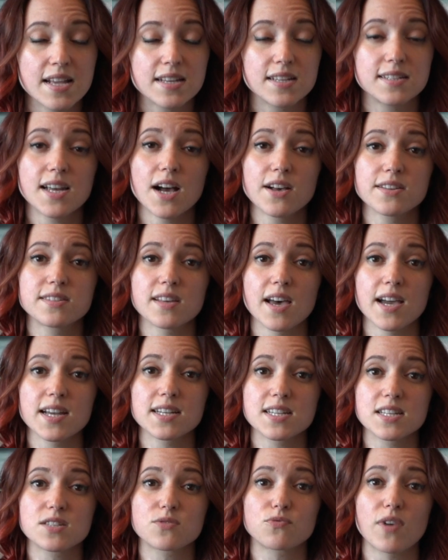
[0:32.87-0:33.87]
to tell
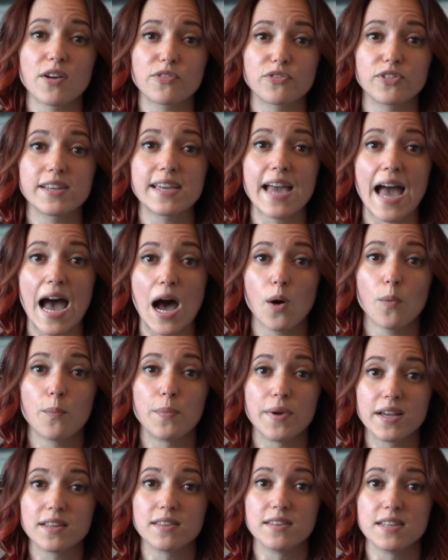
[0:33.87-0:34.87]
scientists roughly how
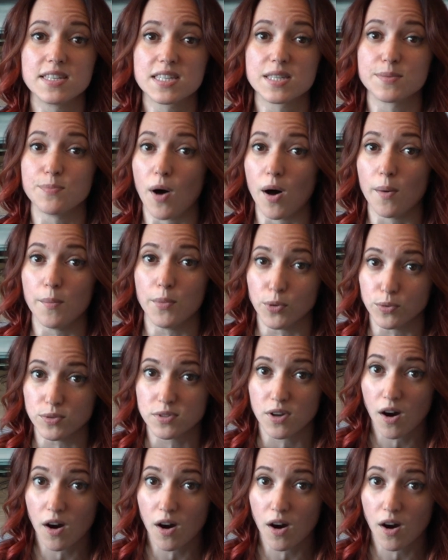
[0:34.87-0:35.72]
big these small moons